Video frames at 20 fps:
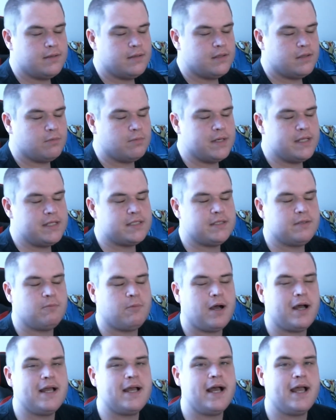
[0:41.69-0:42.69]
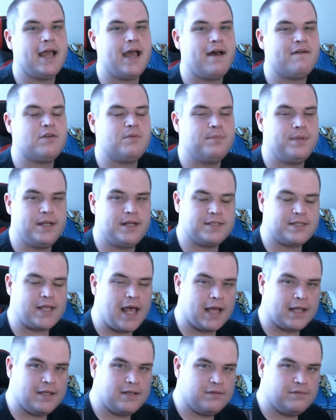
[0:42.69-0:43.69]
The reason why I haven't been as
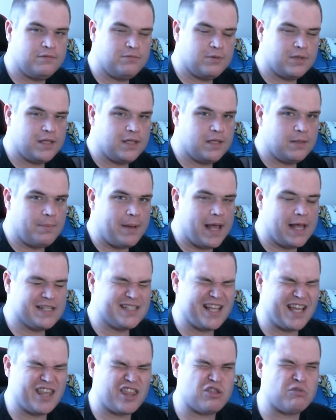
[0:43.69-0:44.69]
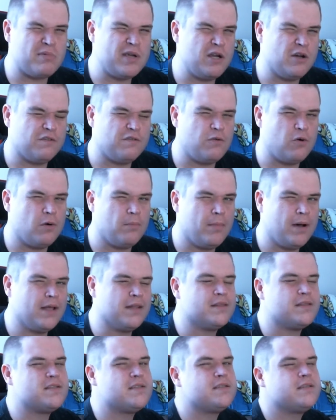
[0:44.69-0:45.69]
active within the past like 3 or 4
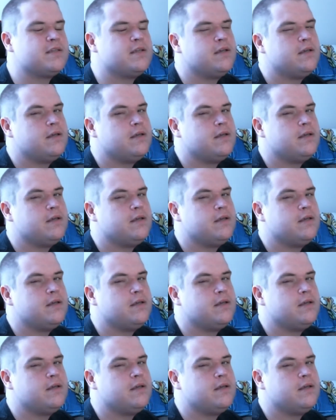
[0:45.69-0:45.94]
months